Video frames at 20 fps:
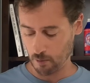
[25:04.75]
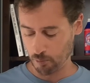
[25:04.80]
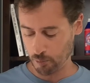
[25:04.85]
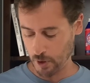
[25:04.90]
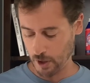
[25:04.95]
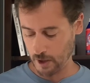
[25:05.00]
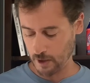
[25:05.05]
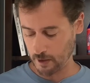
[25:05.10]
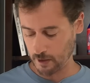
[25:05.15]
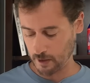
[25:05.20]

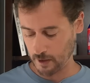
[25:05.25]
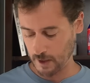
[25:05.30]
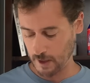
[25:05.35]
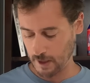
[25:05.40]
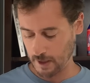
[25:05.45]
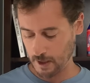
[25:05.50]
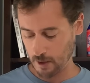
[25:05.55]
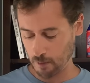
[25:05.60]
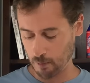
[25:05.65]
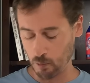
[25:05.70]
But
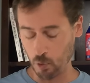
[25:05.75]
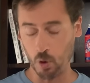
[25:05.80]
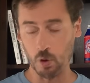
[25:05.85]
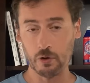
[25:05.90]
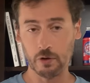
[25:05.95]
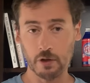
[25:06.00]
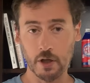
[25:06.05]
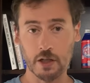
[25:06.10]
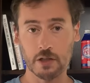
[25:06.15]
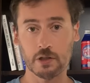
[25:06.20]
hitting more
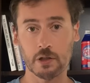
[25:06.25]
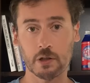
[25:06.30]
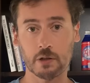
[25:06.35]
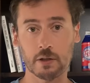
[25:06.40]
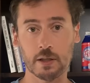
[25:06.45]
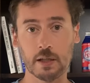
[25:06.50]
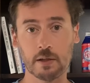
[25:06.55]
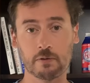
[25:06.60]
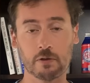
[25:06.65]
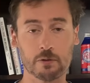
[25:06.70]
with Electric
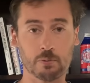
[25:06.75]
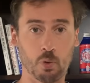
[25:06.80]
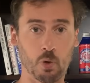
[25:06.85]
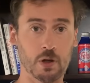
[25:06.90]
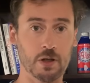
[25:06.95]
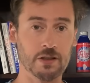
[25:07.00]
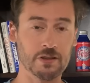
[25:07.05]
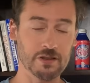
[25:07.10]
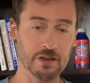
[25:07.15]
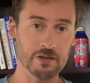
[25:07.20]
Cleave is more
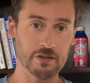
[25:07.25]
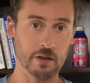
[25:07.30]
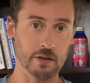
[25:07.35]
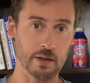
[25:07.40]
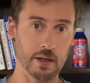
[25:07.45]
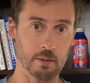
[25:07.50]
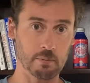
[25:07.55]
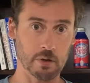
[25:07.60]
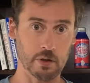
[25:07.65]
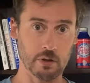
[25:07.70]
consistent
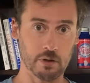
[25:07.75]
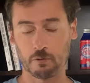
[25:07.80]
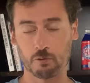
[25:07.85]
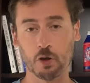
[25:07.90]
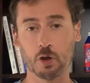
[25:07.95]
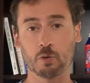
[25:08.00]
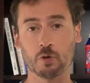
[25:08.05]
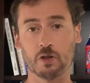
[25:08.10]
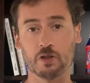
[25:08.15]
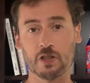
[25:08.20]
damage.
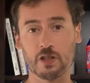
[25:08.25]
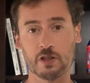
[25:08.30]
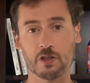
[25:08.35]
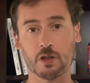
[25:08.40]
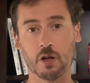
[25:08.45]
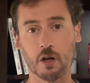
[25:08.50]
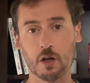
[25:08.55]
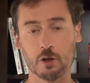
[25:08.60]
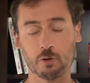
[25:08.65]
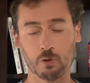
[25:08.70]
Frequent
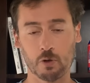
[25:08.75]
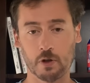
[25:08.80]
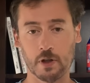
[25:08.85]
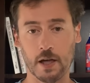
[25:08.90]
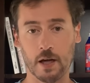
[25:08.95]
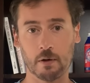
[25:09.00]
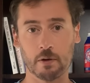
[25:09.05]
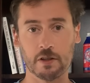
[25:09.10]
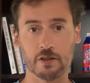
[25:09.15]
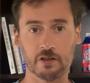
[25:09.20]
Discharge will
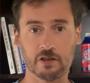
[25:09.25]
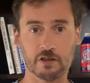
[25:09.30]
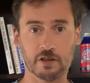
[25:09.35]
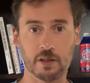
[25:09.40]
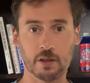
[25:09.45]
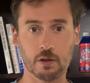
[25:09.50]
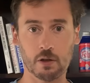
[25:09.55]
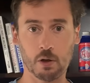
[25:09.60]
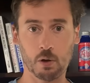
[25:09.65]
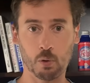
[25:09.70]
allow his
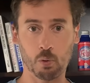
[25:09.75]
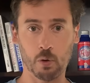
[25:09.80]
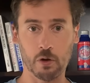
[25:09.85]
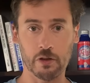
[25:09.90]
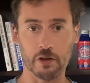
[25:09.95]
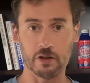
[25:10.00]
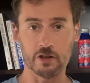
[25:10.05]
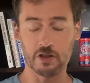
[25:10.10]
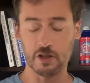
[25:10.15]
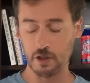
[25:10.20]
skill
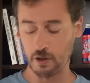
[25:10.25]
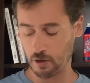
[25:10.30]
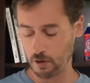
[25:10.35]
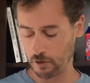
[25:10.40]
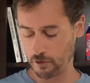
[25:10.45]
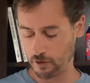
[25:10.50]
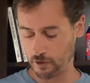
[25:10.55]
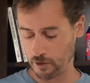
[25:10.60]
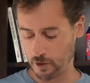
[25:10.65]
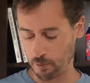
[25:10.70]
with a
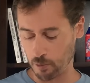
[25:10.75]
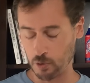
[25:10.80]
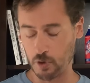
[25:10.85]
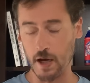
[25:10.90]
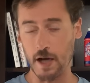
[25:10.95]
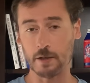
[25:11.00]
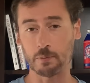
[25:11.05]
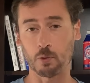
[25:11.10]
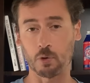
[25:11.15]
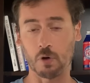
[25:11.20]
shield to
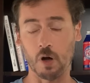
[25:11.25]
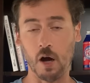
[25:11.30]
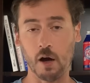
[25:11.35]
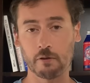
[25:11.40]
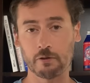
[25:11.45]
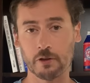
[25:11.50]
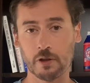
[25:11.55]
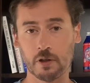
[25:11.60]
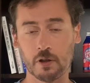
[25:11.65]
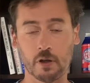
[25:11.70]
proc more
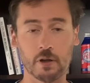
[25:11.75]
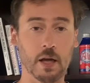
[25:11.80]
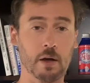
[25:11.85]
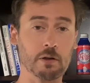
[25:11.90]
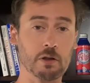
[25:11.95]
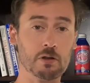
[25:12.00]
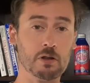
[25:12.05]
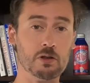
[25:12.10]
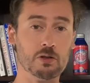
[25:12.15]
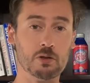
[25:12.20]
often,
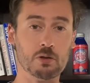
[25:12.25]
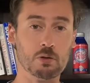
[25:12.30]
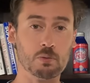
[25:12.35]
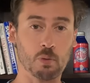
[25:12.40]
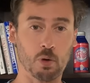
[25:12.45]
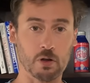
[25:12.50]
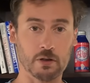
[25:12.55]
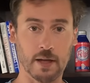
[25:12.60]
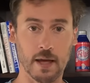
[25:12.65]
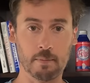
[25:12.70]
allowing you to do
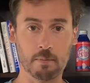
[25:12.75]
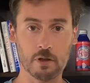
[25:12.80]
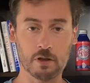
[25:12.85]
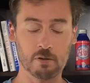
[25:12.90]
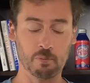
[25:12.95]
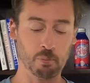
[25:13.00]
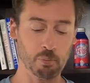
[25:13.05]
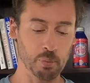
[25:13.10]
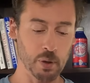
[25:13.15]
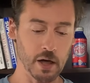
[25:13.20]
more damage,
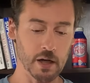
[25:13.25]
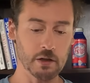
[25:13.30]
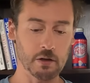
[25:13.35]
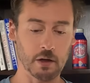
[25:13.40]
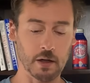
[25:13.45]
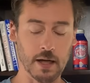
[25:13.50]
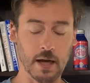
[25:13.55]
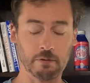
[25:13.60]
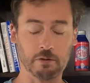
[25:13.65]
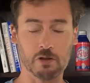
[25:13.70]
but you're
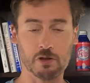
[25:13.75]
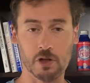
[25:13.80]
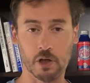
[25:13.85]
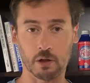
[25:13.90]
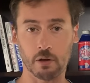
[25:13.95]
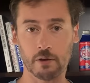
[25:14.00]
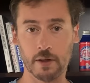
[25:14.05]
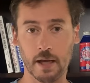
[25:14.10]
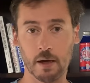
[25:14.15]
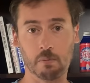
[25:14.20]
going to have to
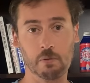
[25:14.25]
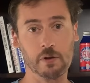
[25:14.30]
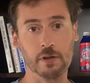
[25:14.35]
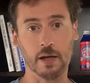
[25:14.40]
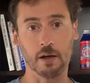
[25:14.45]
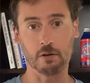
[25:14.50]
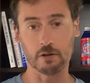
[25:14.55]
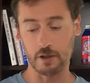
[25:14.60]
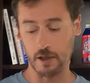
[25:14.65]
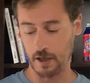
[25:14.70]
juggle that
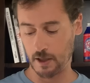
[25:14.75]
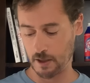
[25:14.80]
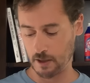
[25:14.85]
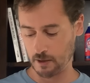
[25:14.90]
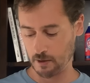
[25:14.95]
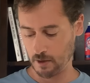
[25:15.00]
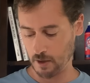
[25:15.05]
without dying.